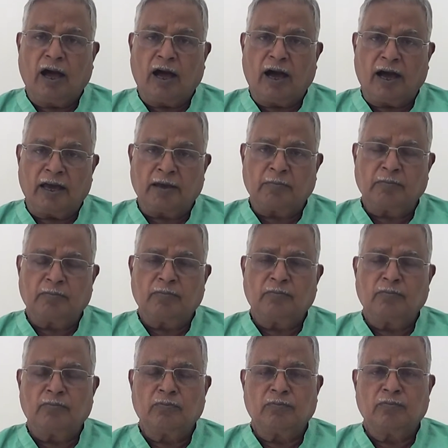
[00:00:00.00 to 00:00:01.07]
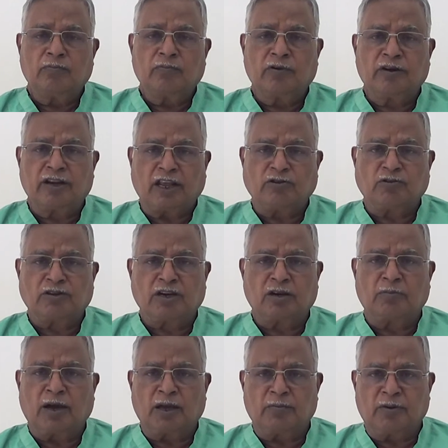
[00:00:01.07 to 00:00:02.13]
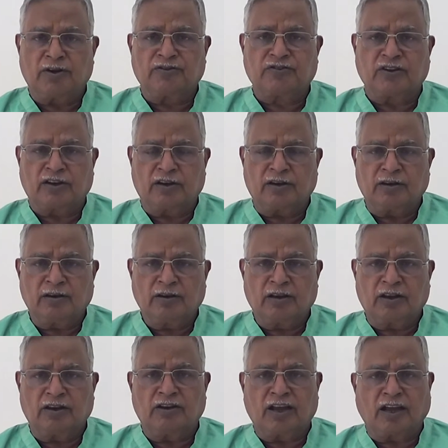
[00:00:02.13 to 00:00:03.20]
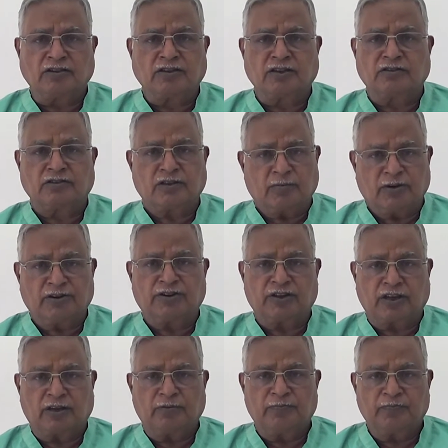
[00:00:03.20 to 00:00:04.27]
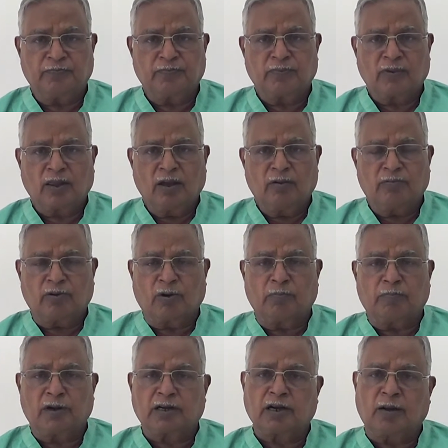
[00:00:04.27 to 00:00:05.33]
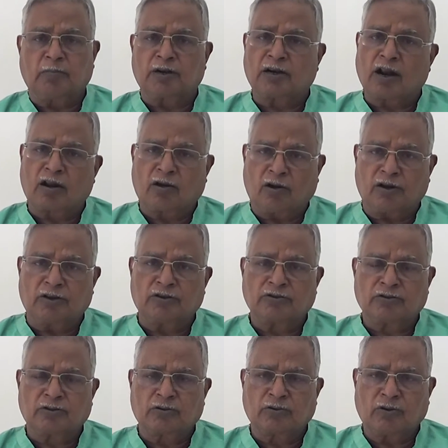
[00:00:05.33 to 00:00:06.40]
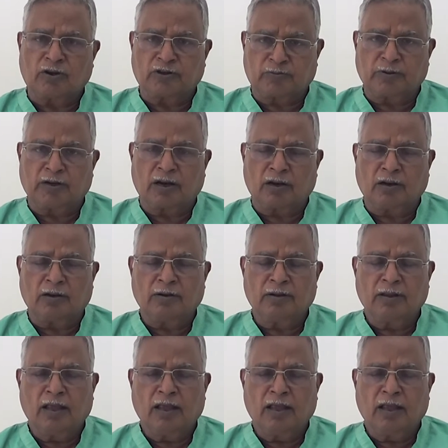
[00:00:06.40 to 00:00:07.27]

I graduated my medicine in 1970 from Patna Medical College Hospital,